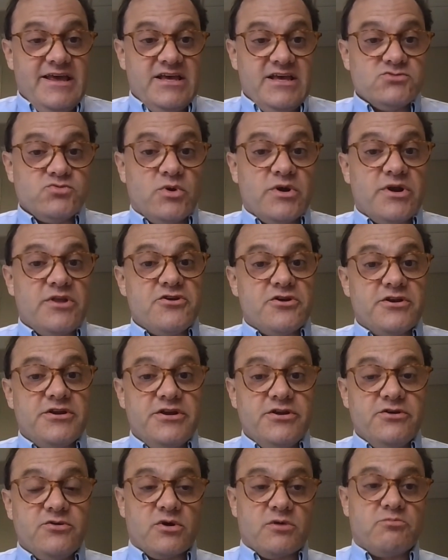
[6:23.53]
is one of their
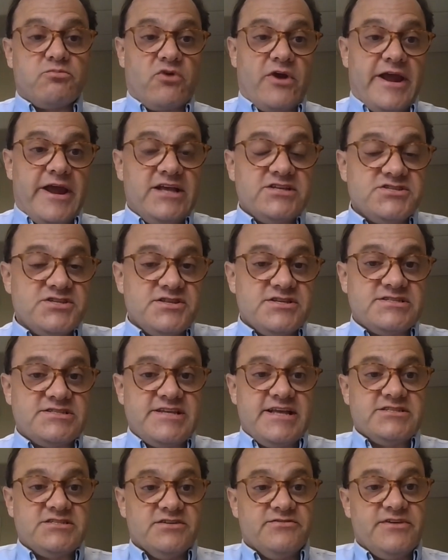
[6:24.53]
newer brands in the
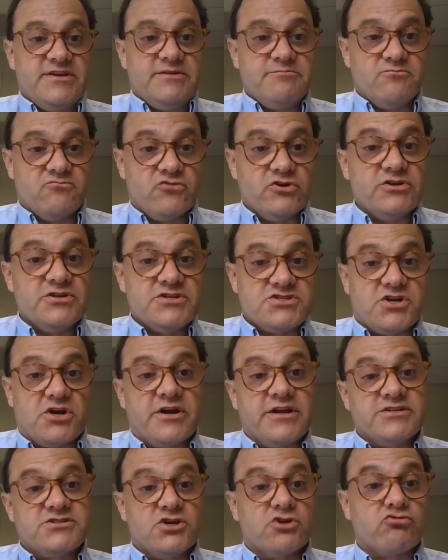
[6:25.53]
sense of it really
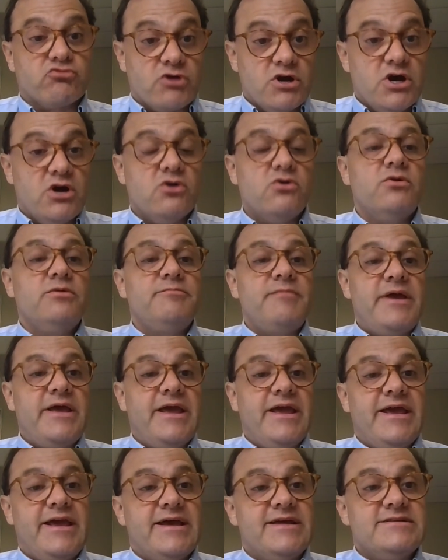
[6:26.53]
starting to grow
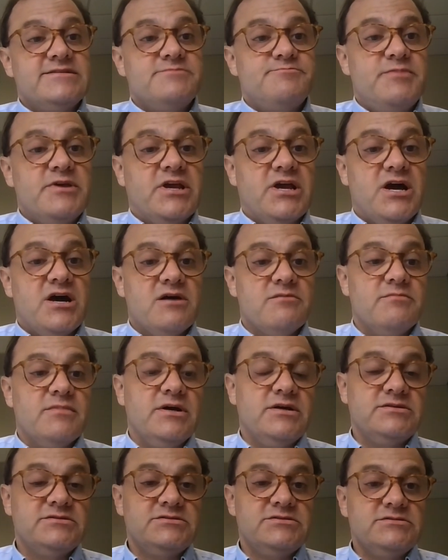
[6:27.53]
and
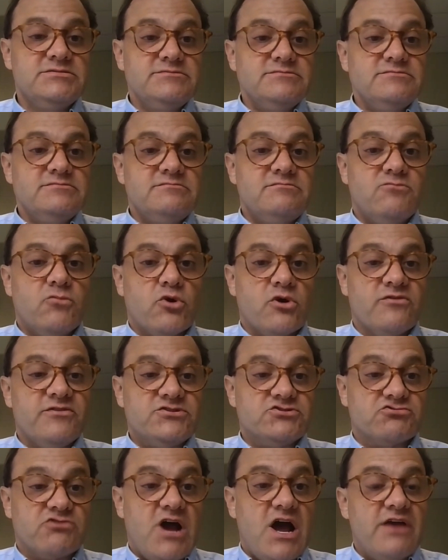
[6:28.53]
become more of
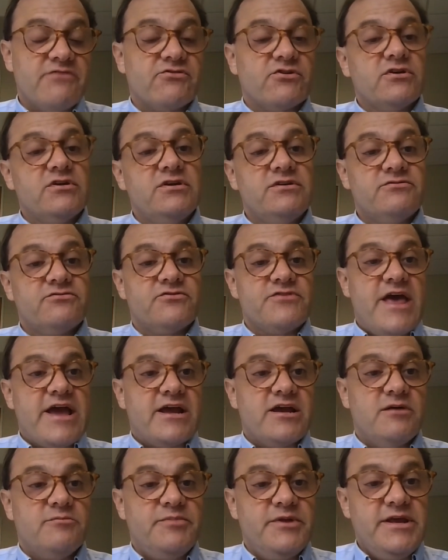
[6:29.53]
a driver for
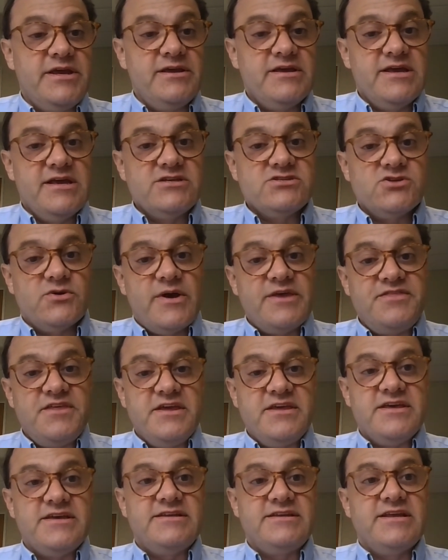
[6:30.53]
that company. So I
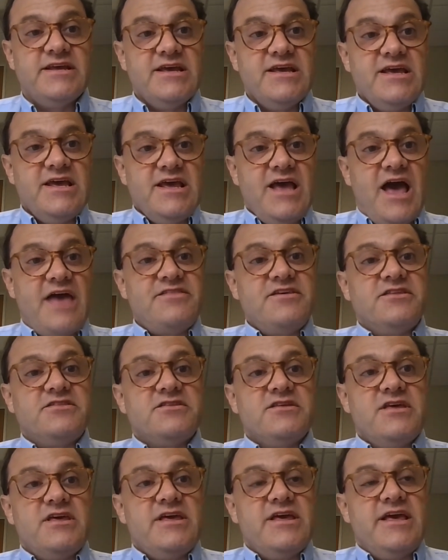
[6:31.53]
think
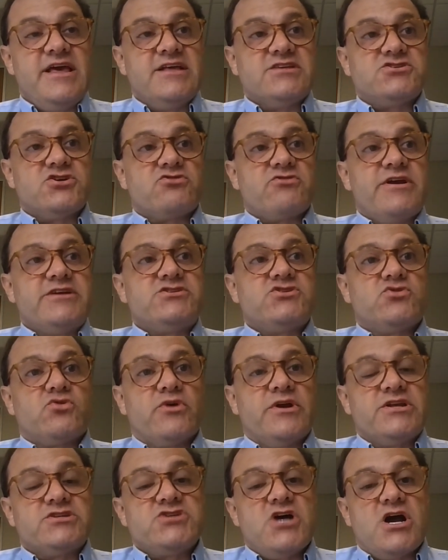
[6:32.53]
it's a great
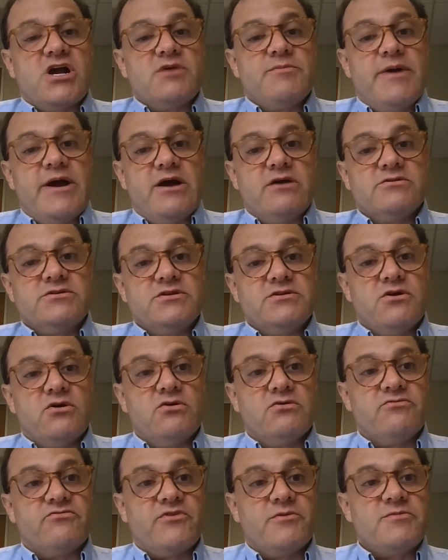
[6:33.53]
story to talk about
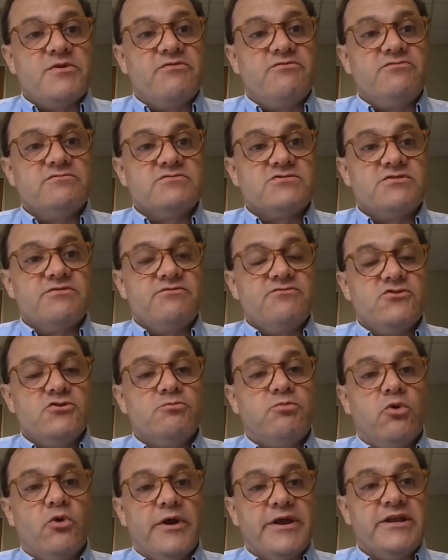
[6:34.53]
from the
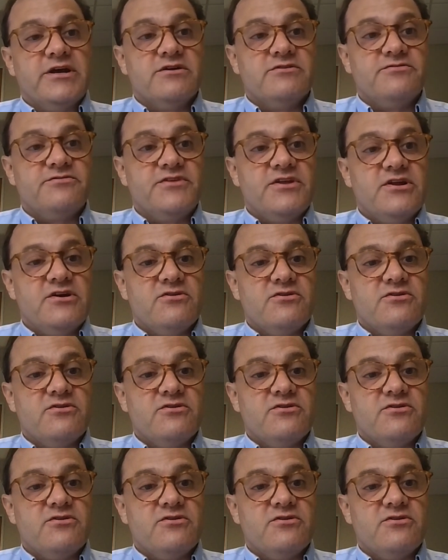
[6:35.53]
viewpoint of,